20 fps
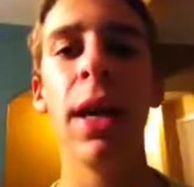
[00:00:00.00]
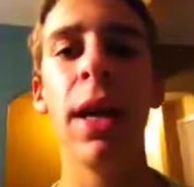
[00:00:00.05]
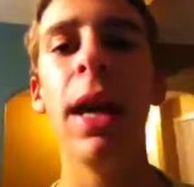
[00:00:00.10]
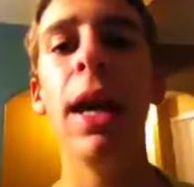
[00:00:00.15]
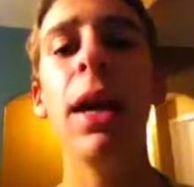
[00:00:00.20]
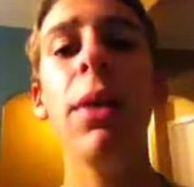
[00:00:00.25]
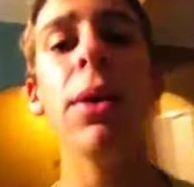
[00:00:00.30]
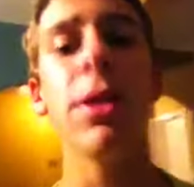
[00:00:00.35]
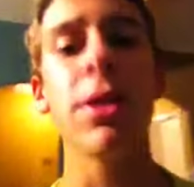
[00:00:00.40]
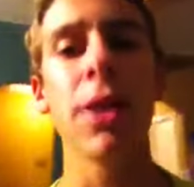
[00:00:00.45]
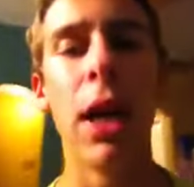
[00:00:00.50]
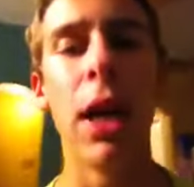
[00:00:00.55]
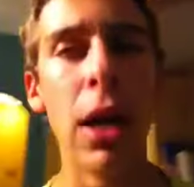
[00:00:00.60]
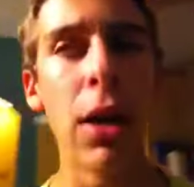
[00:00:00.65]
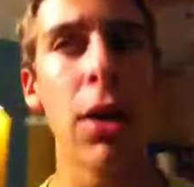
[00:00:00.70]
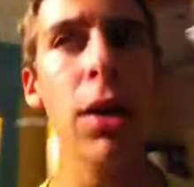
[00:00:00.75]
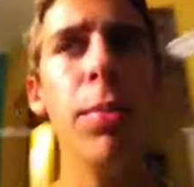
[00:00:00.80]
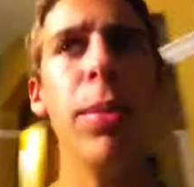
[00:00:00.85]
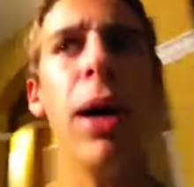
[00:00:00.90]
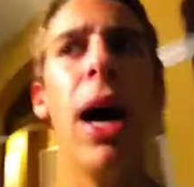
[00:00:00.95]
Anyways,
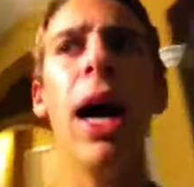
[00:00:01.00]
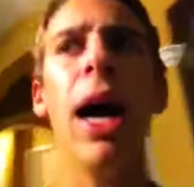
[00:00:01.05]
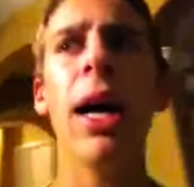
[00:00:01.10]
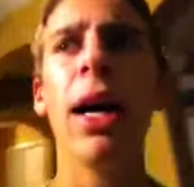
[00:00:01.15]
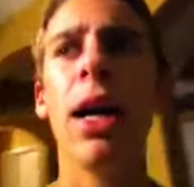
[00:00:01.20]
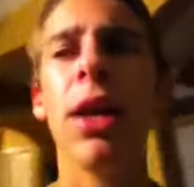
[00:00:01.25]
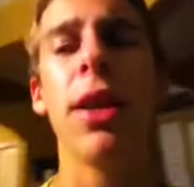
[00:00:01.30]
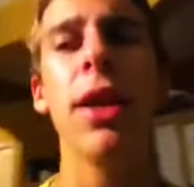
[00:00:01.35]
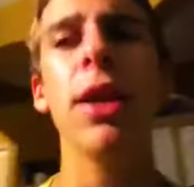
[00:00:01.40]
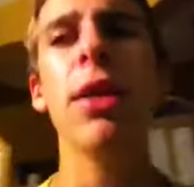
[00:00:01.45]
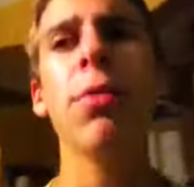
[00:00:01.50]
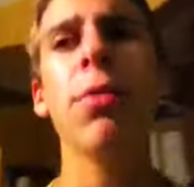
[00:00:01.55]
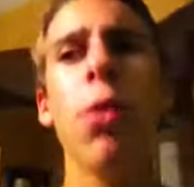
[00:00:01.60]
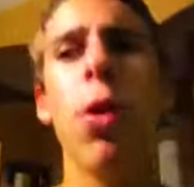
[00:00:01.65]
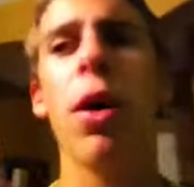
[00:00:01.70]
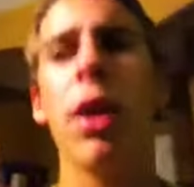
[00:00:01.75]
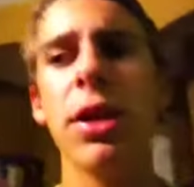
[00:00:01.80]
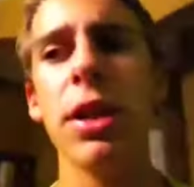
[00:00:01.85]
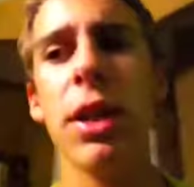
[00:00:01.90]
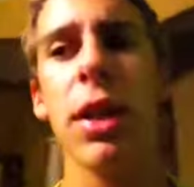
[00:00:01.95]
goodbye, thank you for
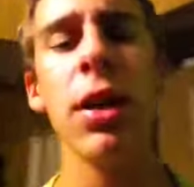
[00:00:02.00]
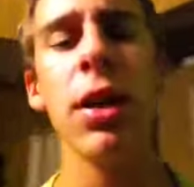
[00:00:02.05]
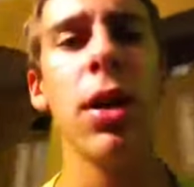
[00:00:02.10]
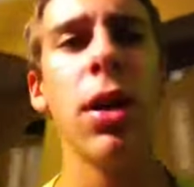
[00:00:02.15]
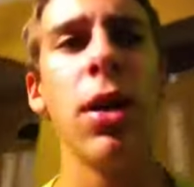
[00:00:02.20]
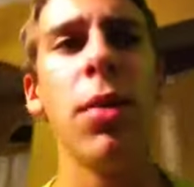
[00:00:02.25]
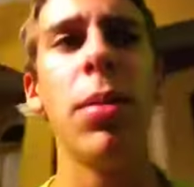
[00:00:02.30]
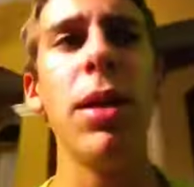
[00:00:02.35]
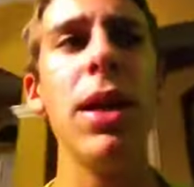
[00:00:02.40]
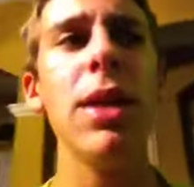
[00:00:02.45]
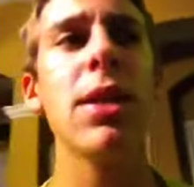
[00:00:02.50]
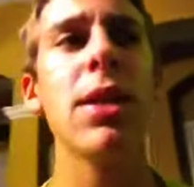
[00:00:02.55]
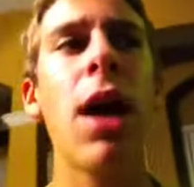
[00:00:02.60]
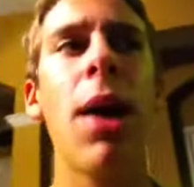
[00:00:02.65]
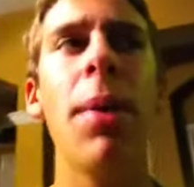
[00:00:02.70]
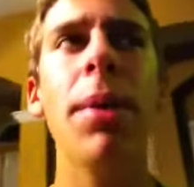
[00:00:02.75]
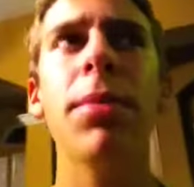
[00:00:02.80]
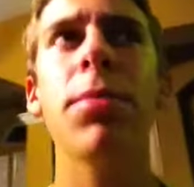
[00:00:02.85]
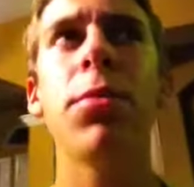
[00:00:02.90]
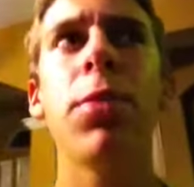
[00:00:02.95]
watching, please
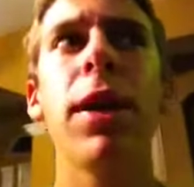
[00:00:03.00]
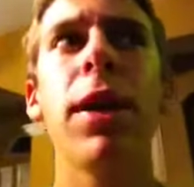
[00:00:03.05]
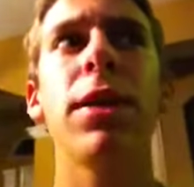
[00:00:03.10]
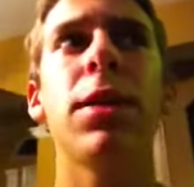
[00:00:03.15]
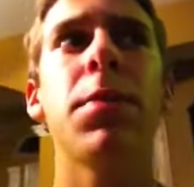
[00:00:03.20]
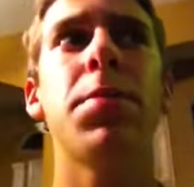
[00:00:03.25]
comment, rate,